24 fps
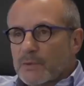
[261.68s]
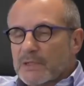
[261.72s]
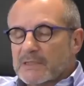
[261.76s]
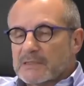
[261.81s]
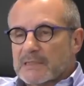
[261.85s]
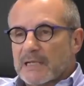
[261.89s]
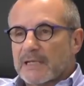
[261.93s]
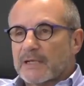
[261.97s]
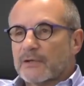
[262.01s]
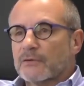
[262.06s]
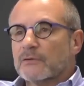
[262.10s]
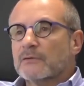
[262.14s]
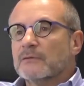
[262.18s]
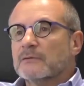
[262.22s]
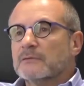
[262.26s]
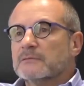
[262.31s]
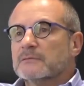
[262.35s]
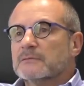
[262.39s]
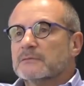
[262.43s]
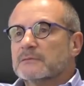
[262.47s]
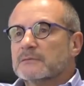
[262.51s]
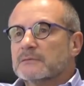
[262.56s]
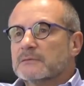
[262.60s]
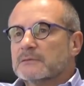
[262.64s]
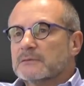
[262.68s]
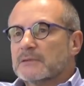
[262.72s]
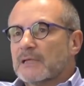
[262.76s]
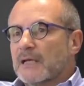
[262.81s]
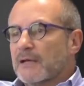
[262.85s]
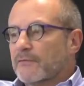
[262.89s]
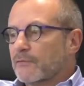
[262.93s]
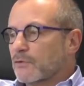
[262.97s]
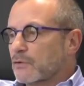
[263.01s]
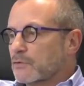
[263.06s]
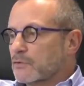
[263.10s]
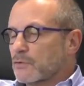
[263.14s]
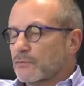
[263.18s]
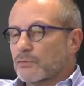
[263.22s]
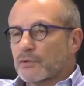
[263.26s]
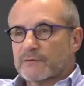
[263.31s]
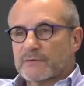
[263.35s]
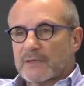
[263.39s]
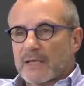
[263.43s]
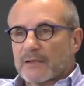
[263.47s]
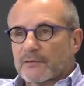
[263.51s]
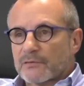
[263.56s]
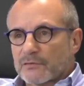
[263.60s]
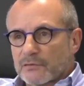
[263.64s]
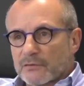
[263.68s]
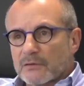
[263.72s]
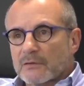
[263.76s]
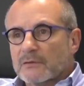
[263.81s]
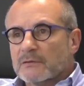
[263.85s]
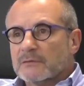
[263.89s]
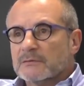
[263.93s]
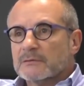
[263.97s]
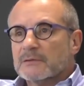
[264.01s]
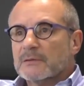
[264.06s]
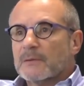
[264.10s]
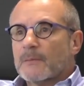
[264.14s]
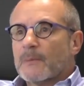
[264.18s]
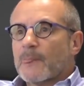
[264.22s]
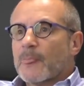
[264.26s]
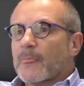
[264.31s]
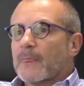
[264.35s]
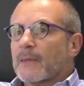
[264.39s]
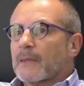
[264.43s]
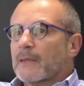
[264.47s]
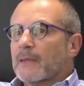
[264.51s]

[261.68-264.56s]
Two weeks later, I've got a works council.